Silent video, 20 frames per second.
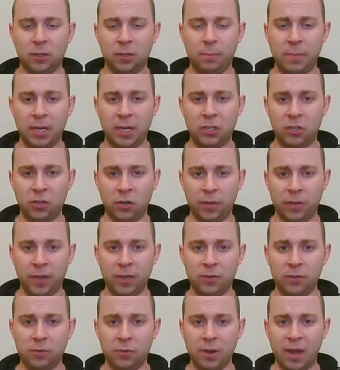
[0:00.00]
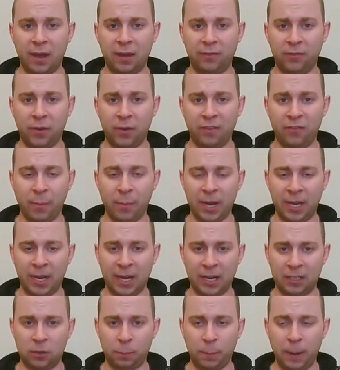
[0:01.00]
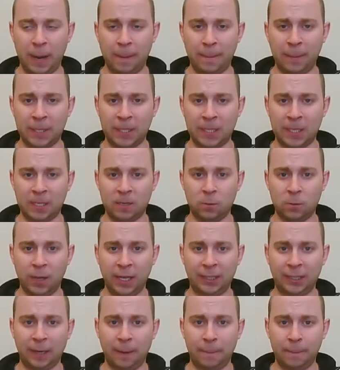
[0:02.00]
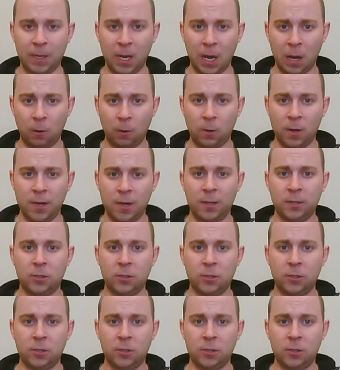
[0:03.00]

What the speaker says: So make sure that if you ever make extra payments, that you let them know